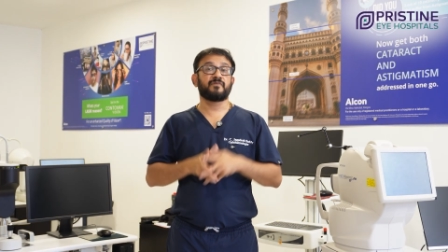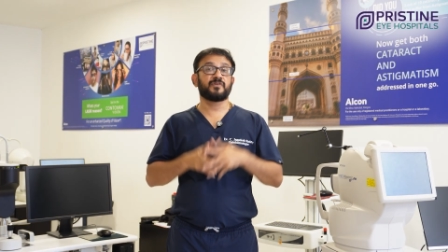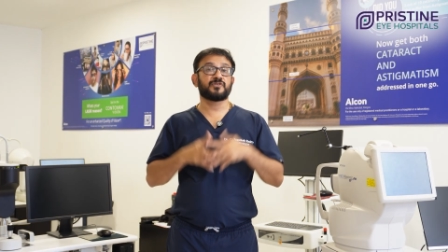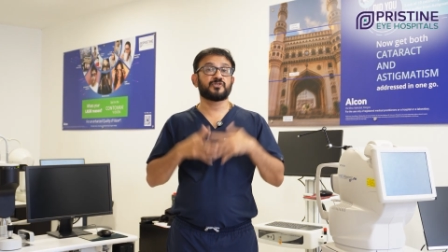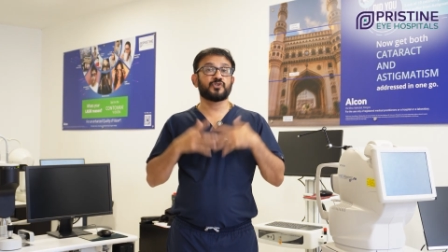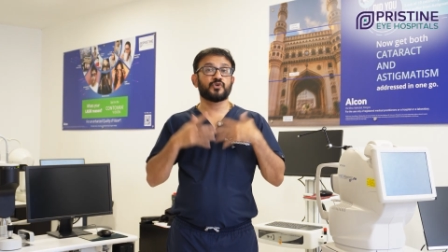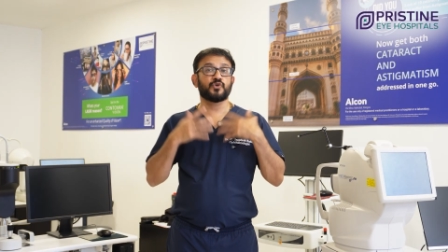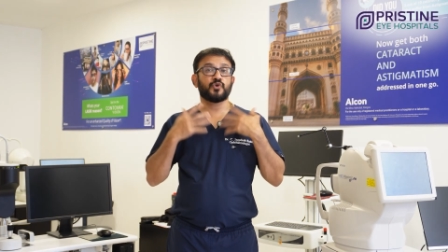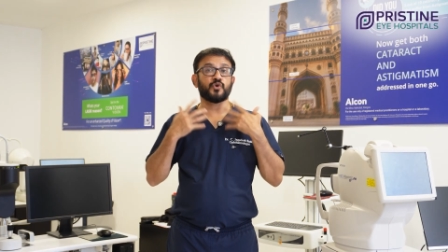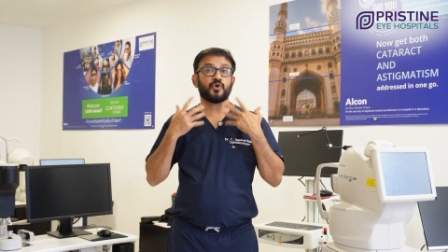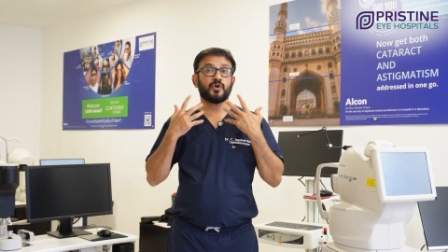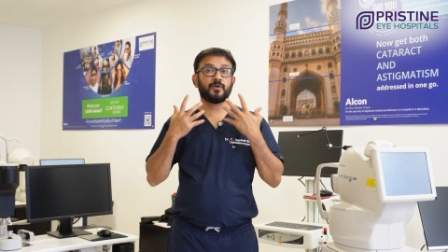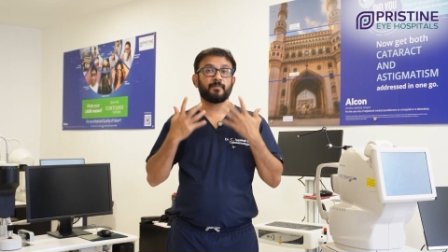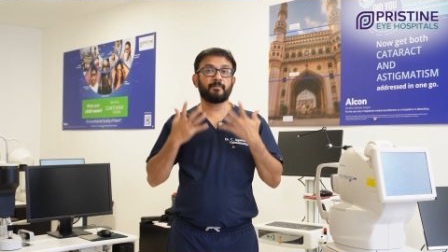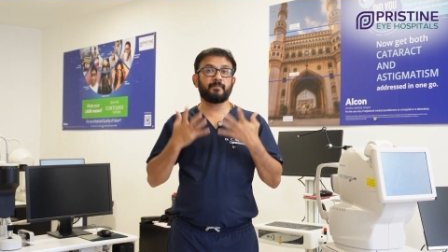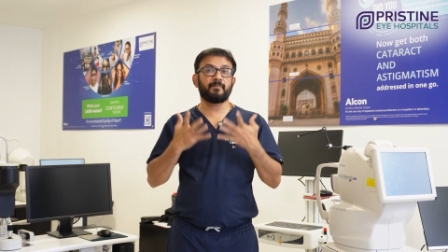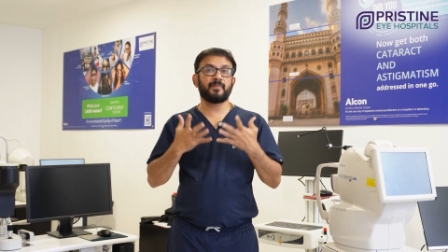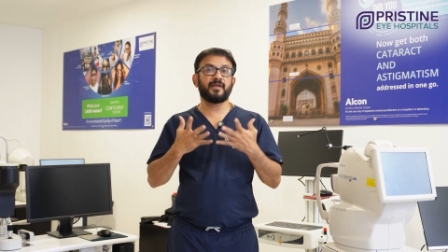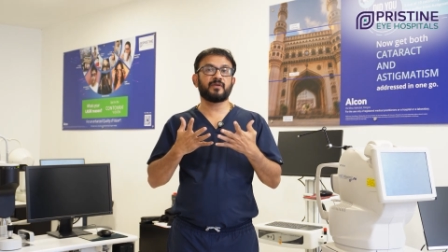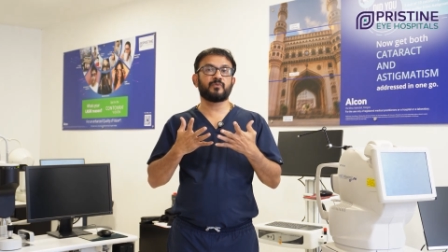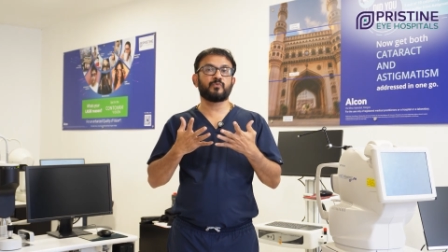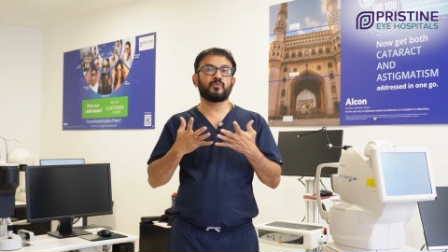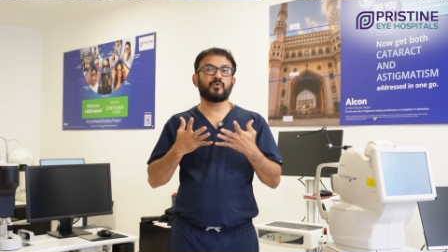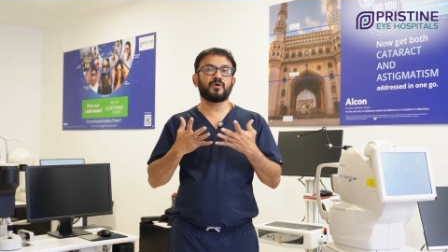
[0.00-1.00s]
which are
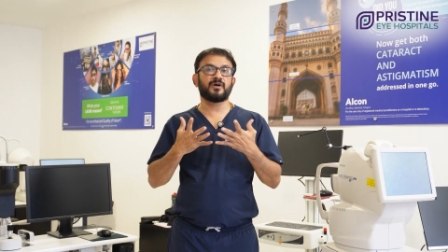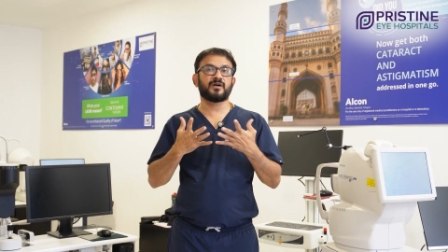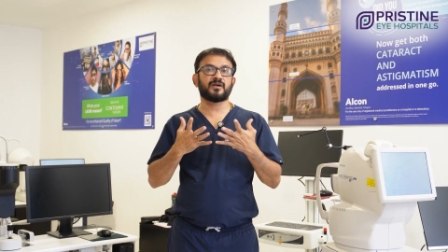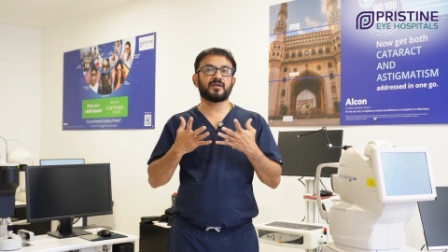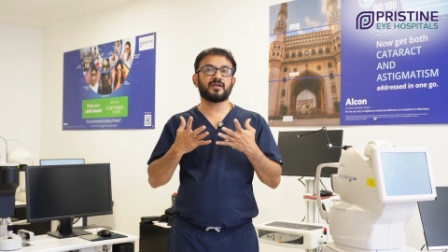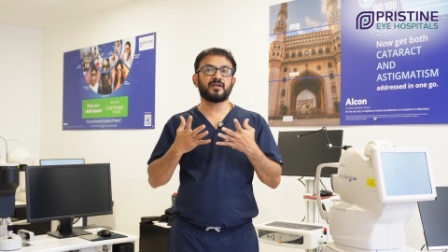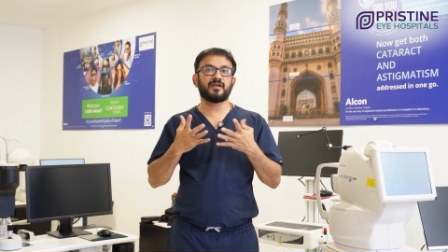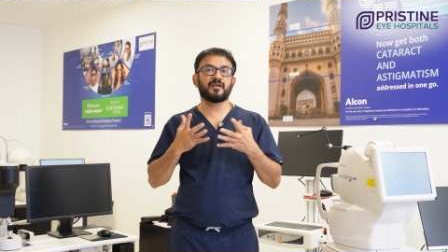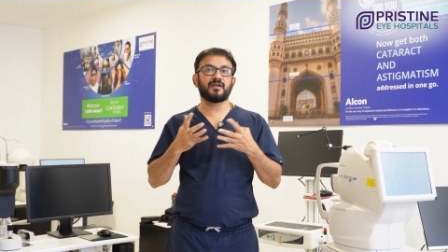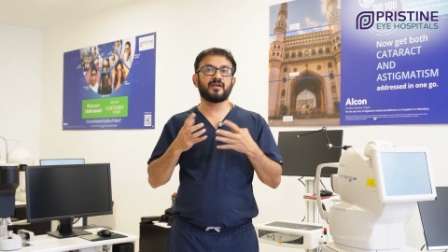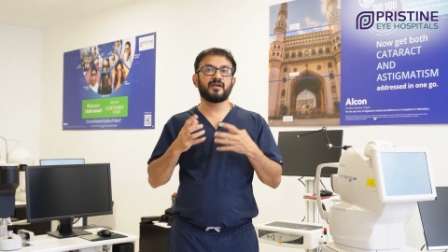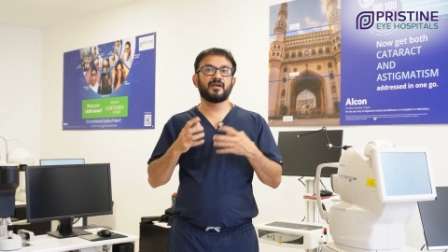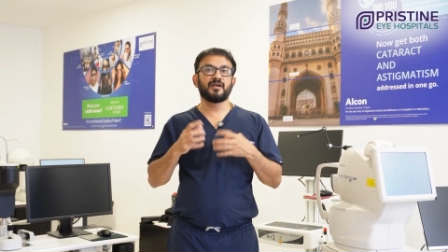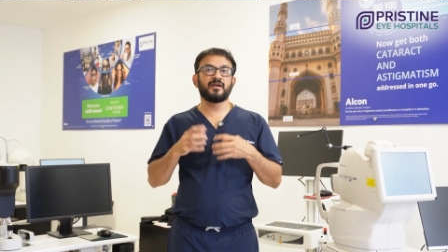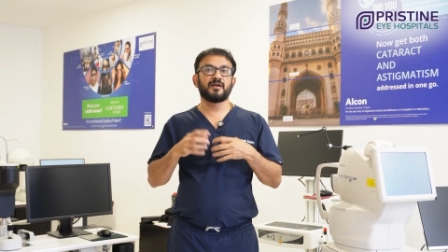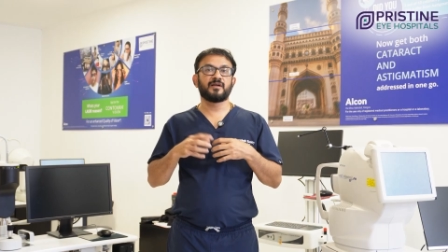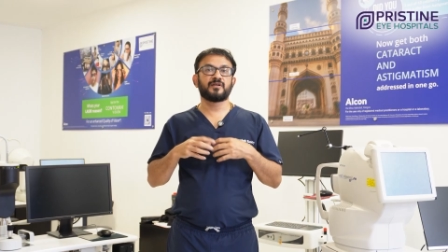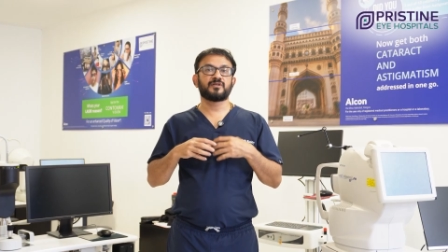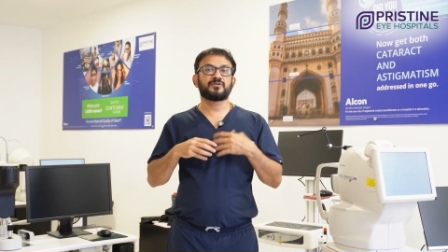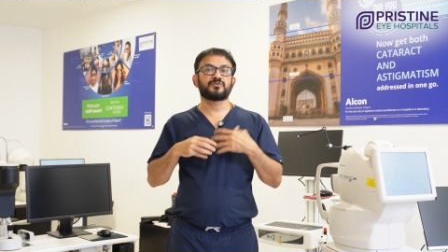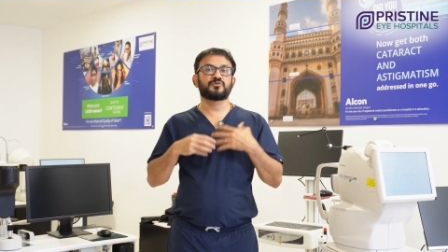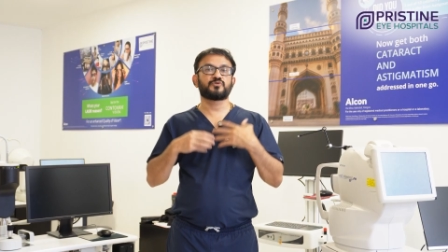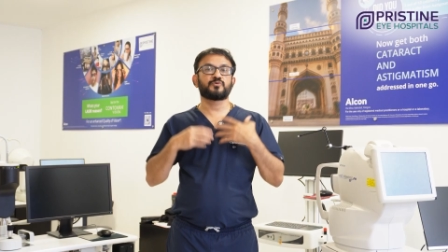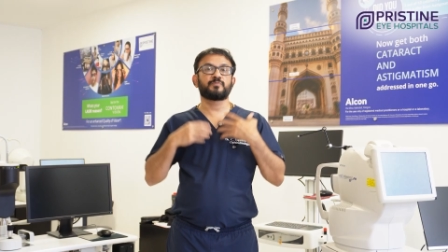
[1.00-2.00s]
not being working,
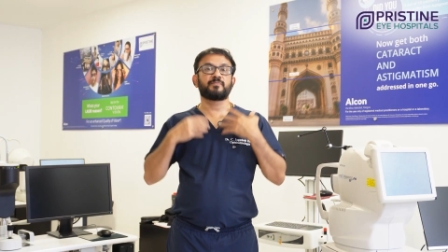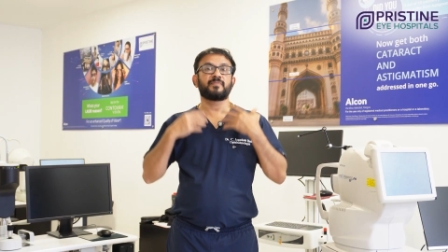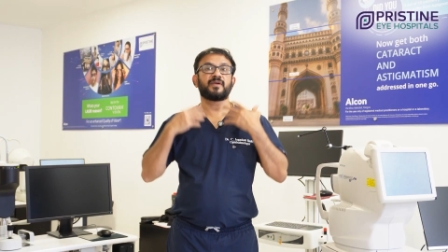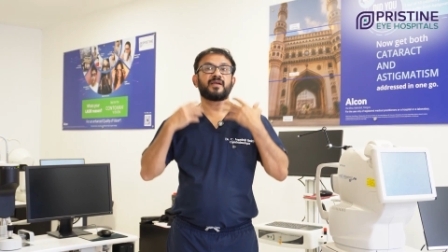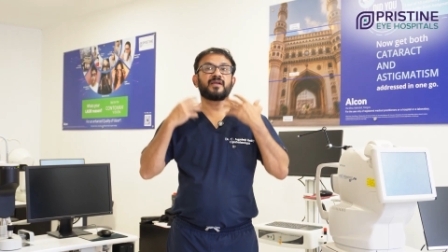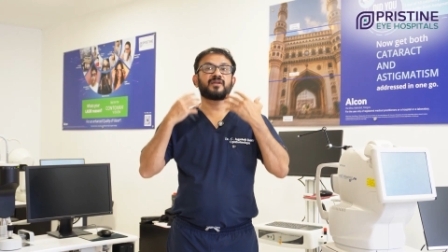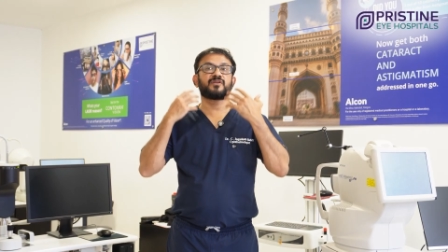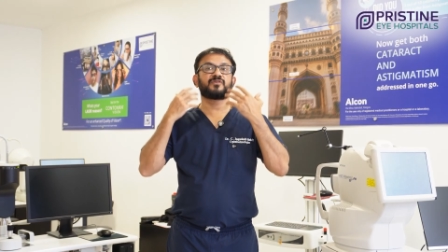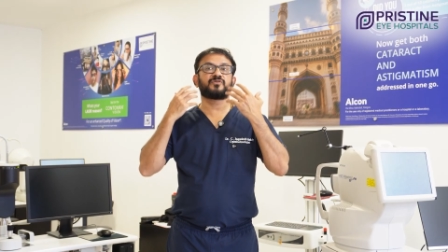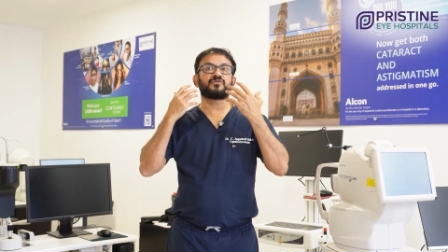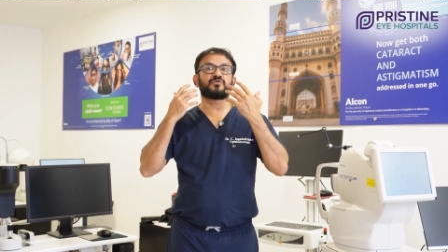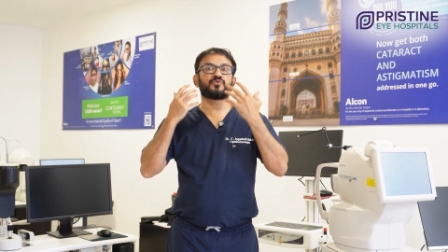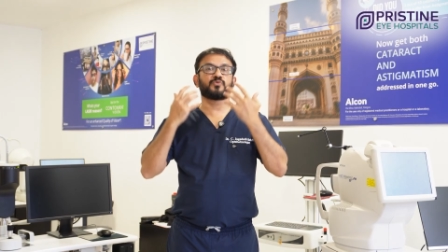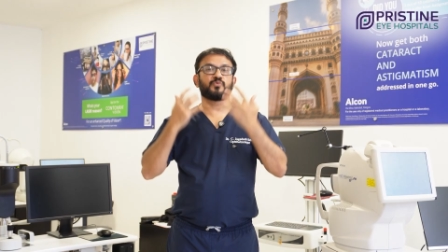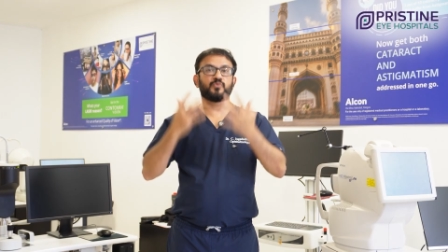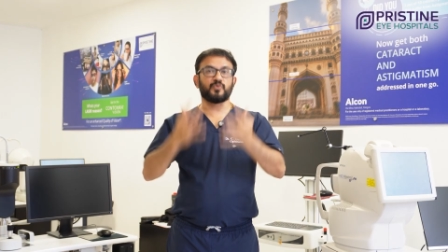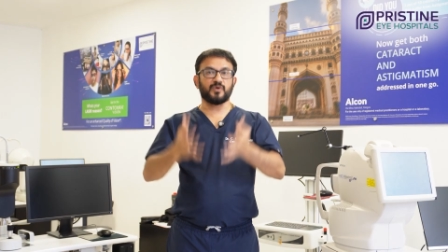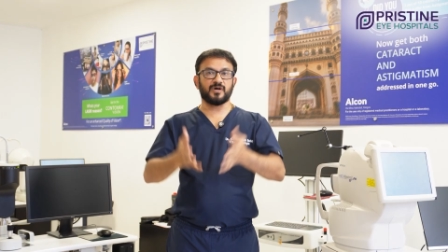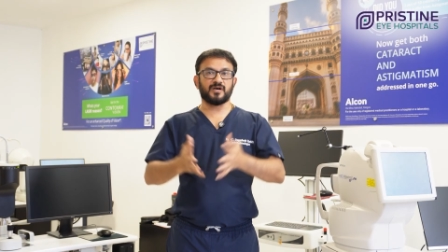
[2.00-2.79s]
to made to